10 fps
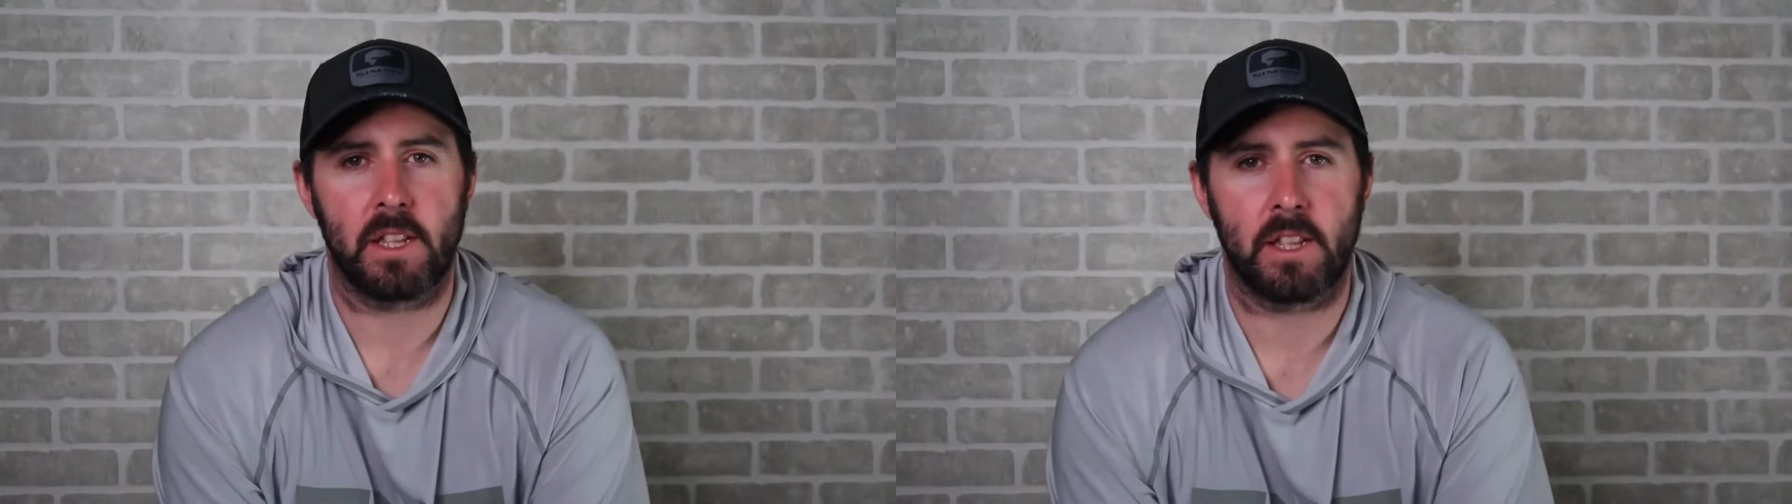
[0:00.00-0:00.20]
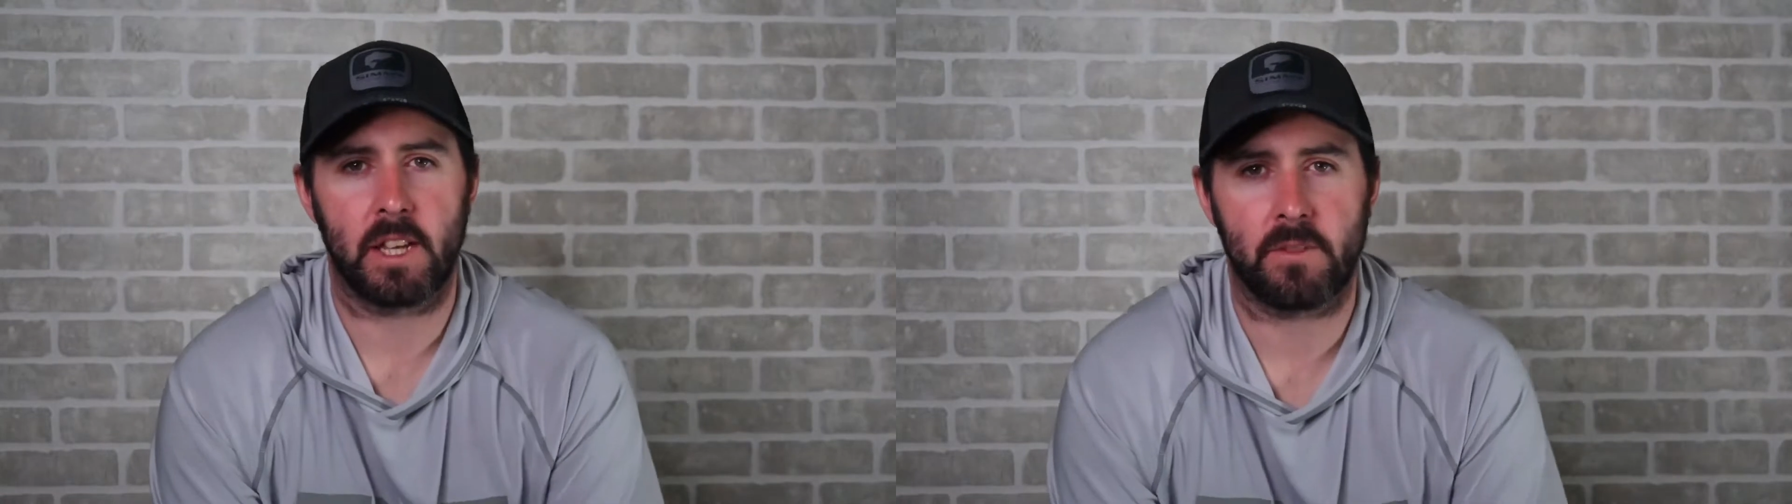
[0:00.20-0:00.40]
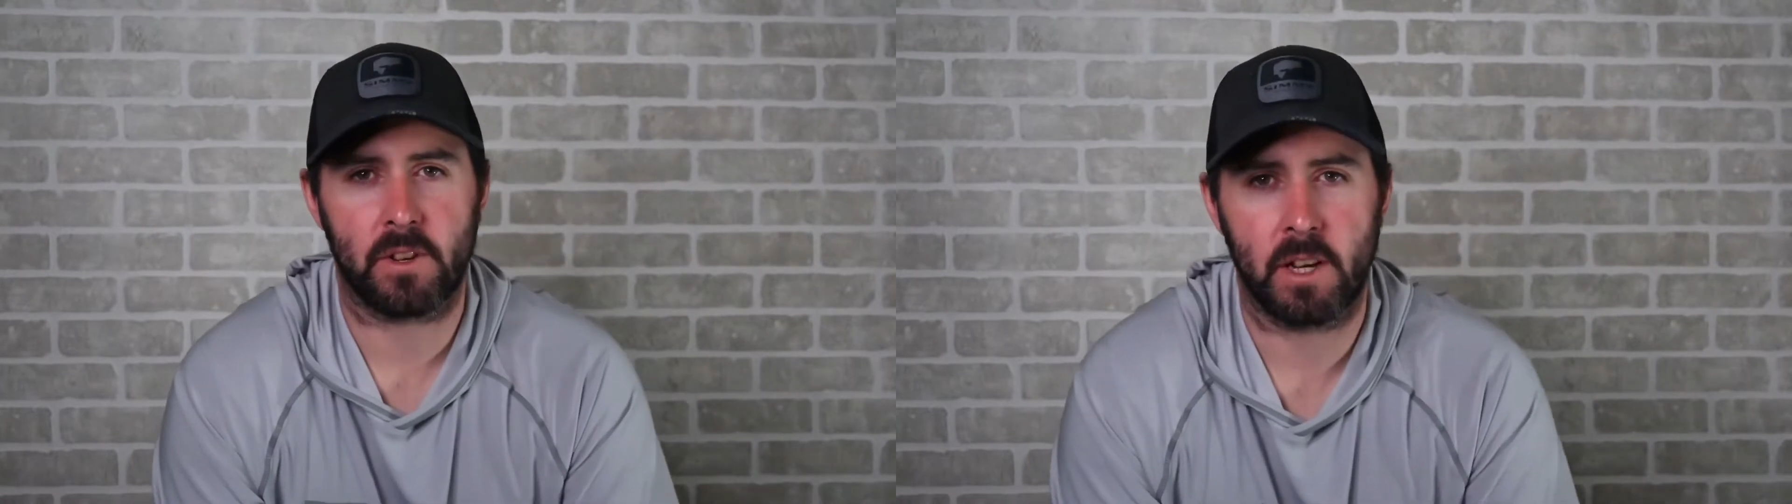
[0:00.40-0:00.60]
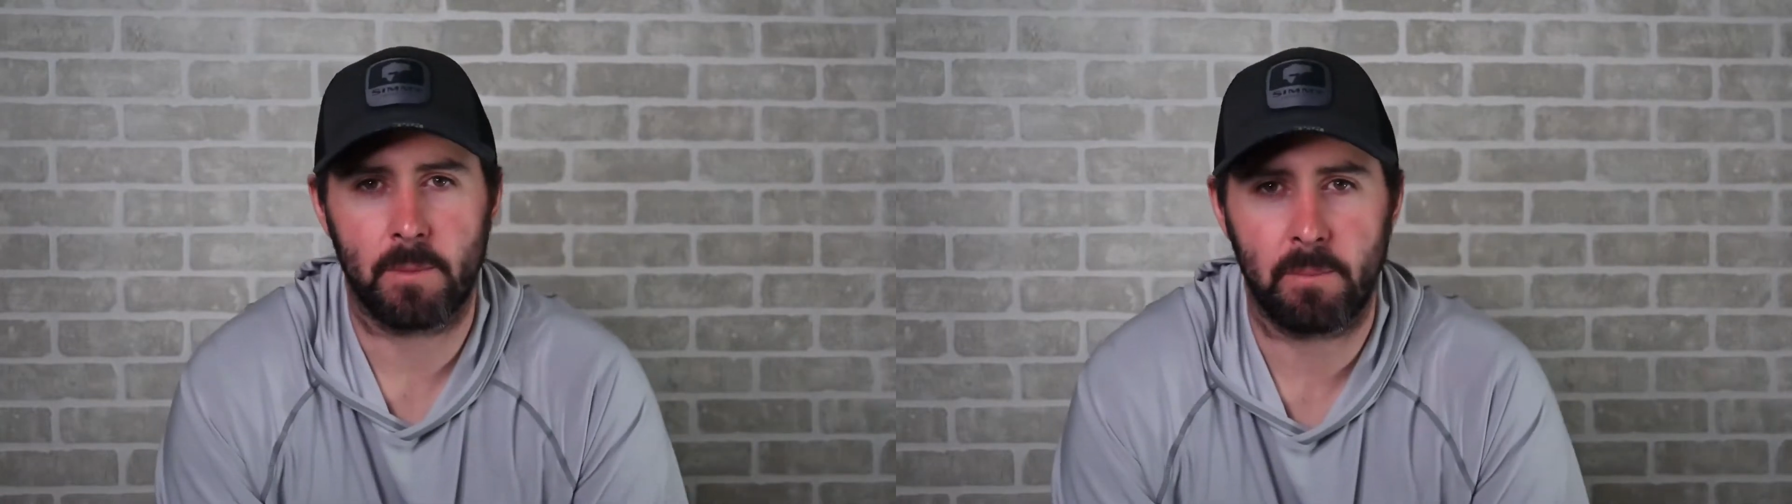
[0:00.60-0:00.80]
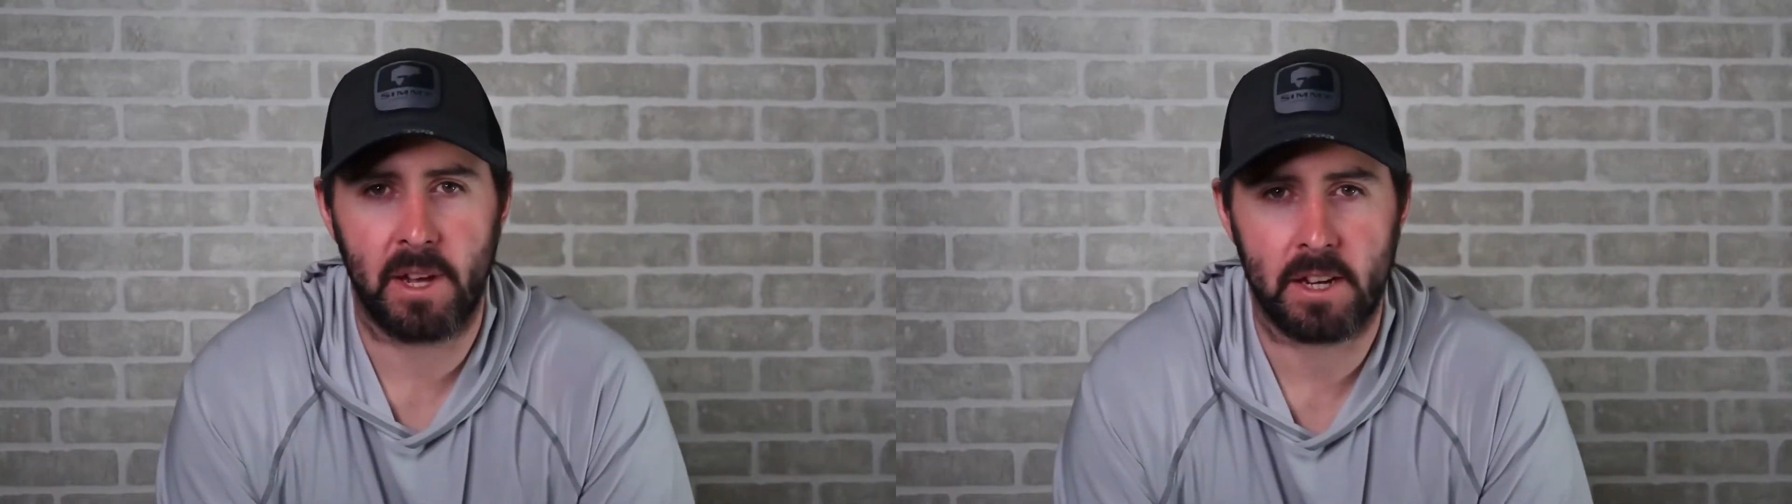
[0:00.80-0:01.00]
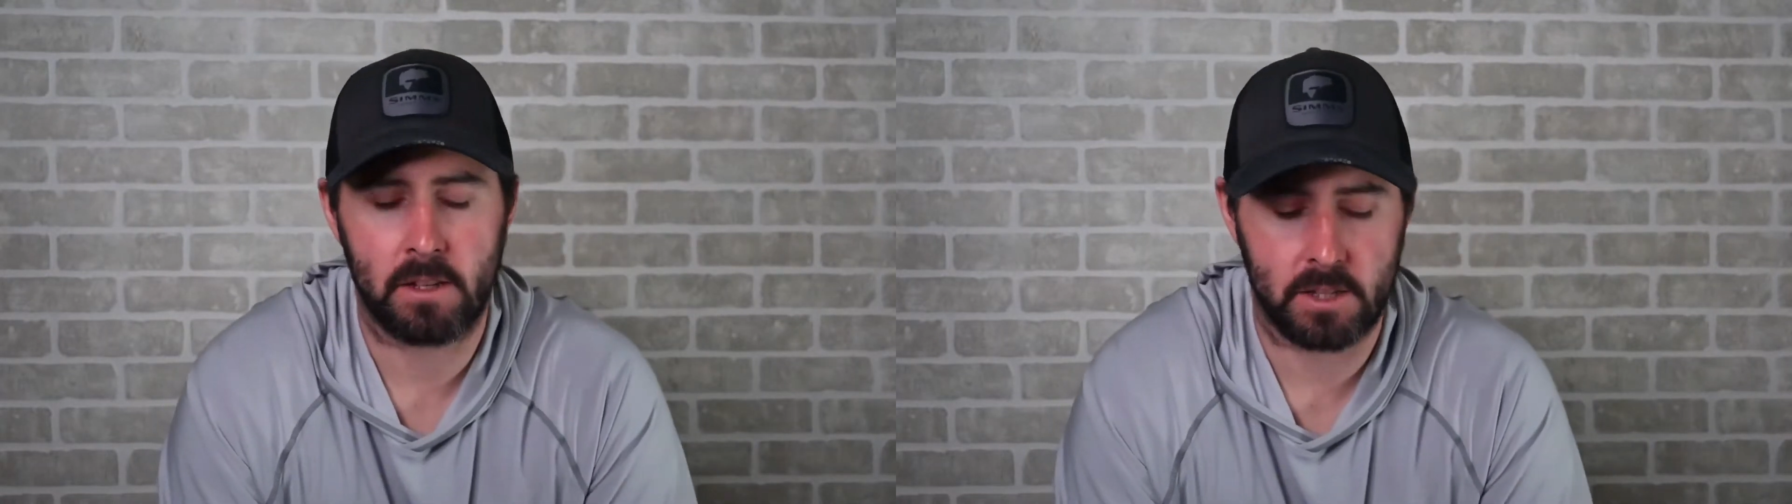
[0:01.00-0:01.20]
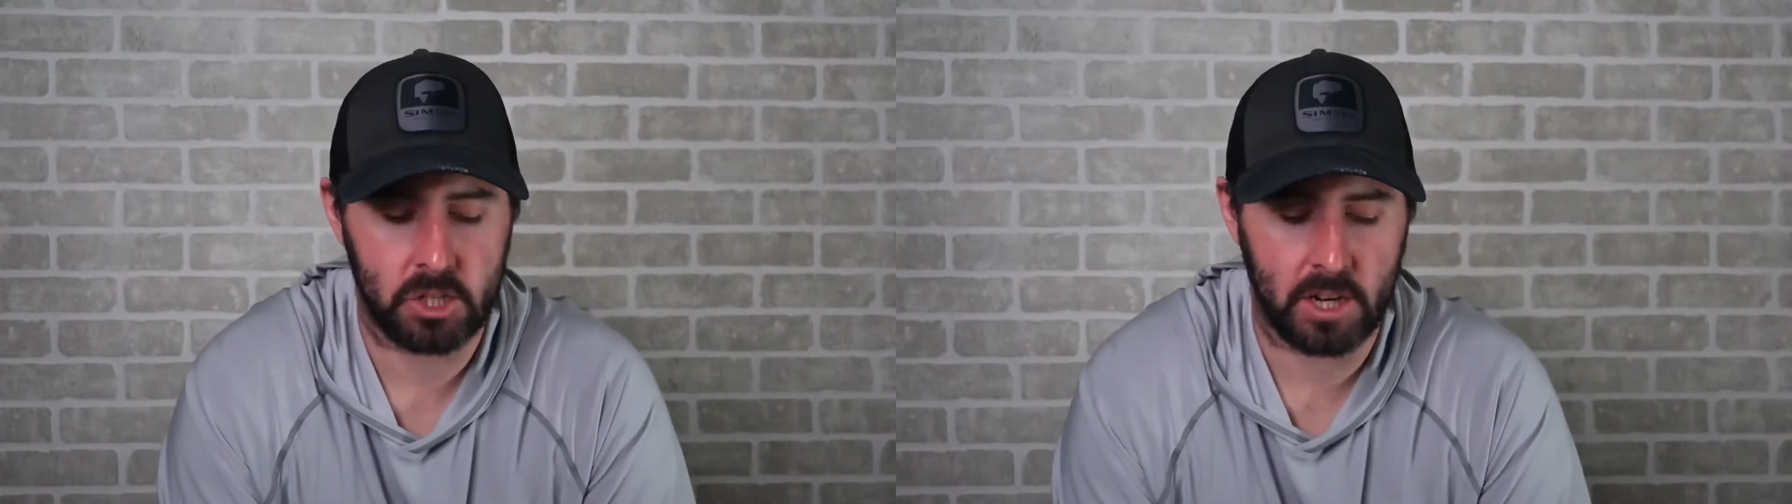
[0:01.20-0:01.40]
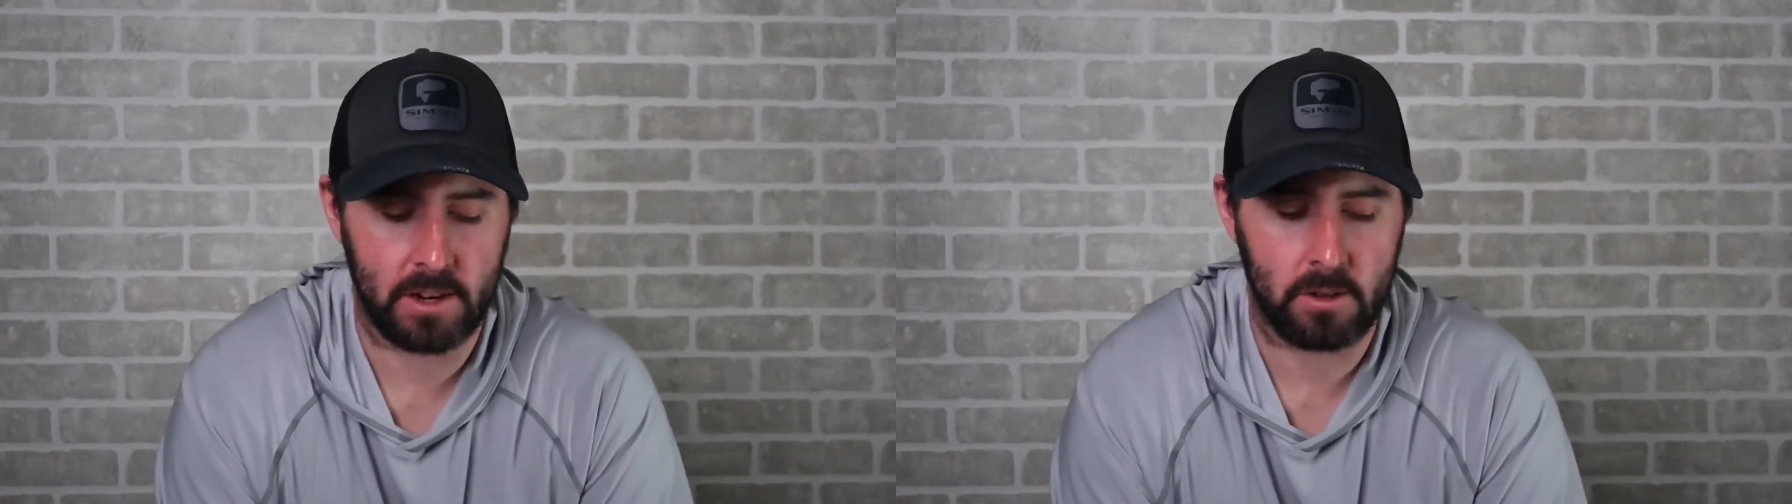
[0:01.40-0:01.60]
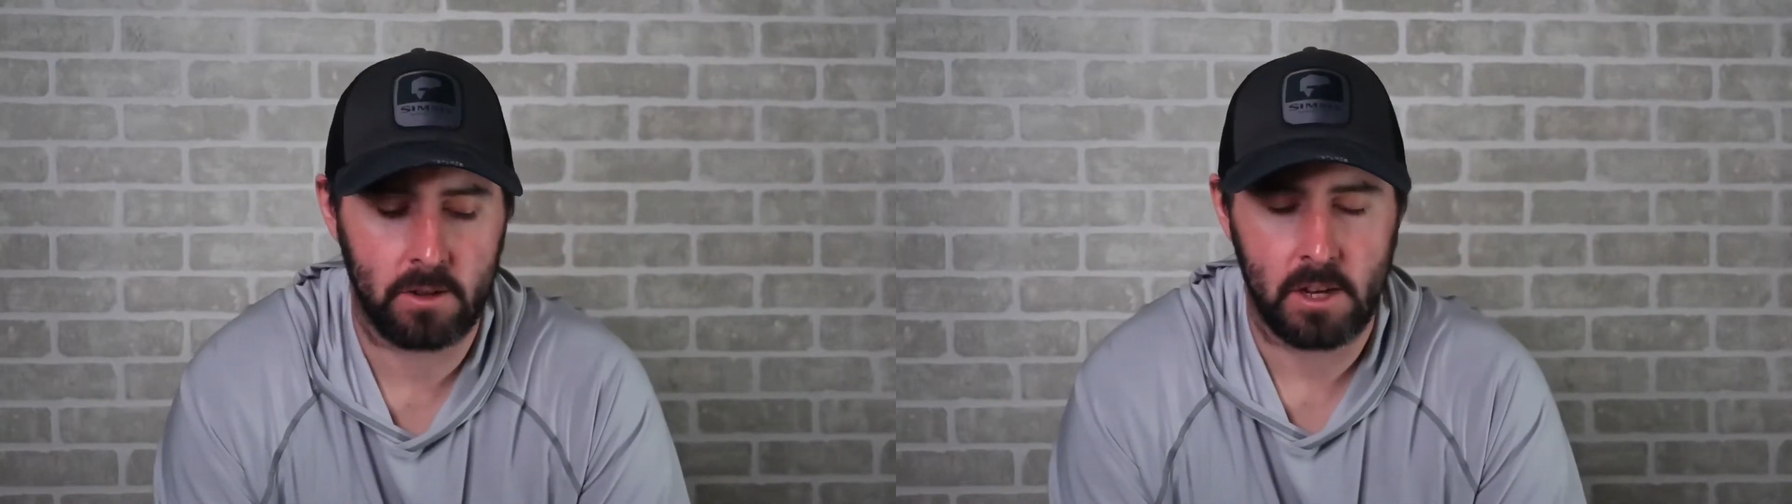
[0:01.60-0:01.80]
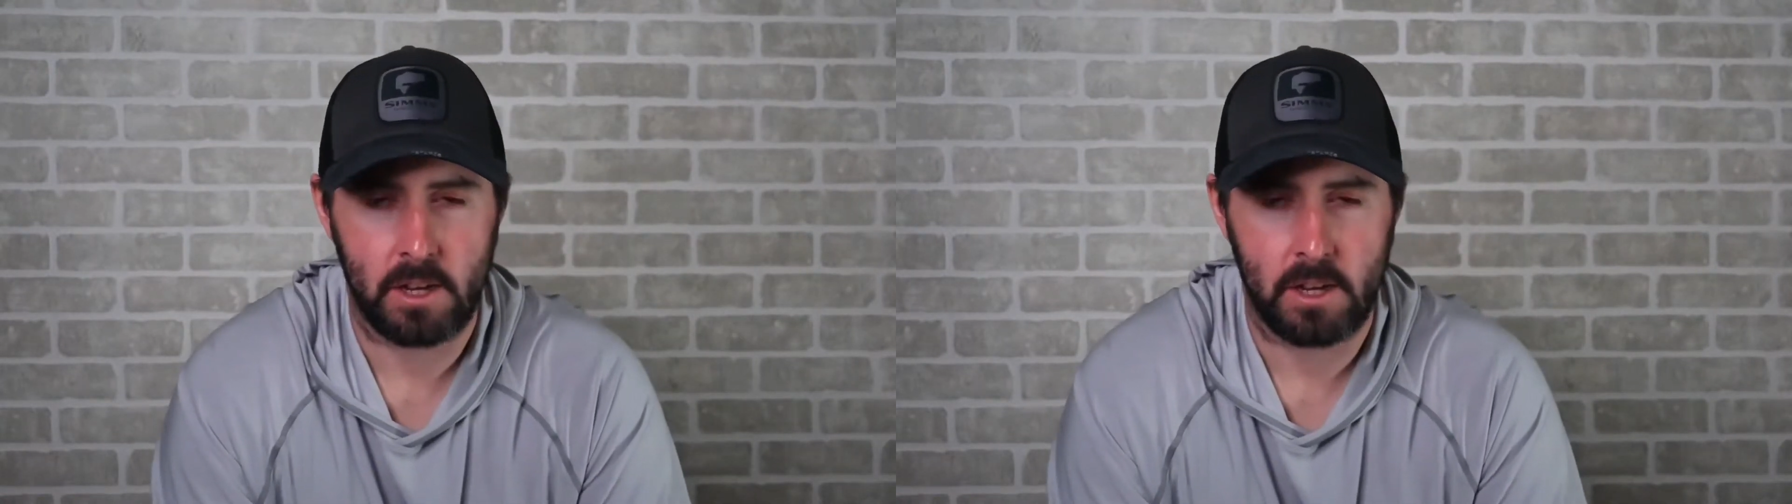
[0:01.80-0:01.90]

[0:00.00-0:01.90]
Thanks for coming back to the channel.